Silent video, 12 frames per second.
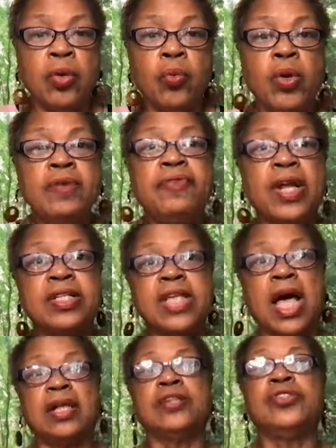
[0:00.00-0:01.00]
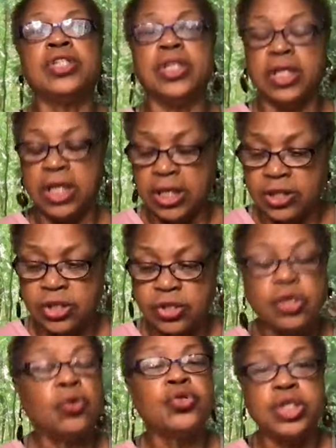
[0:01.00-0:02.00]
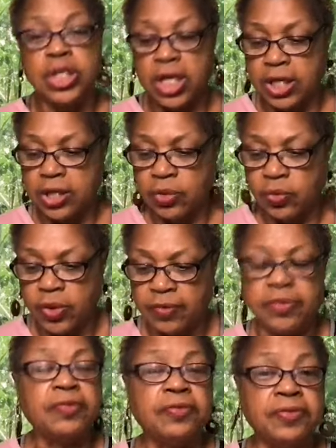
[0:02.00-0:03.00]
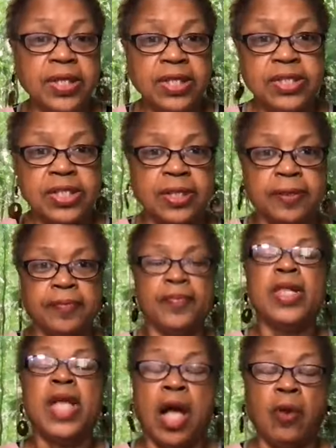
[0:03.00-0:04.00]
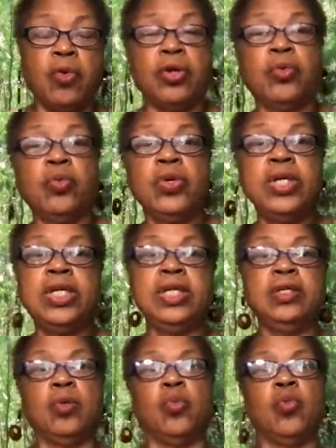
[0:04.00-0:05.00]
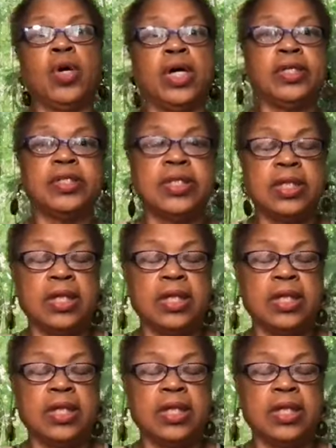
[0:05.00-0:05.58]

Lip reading: Reflexology is associated with the feet. I want to read what